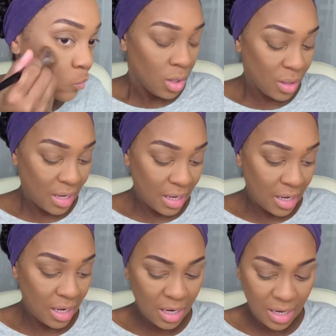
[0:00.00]

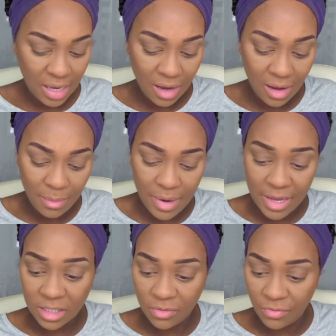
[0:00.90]
Okay,
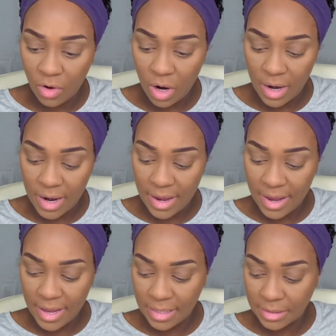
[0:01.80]
as far
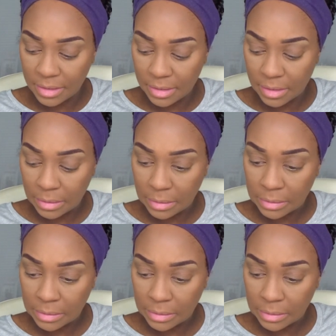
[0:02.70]
as,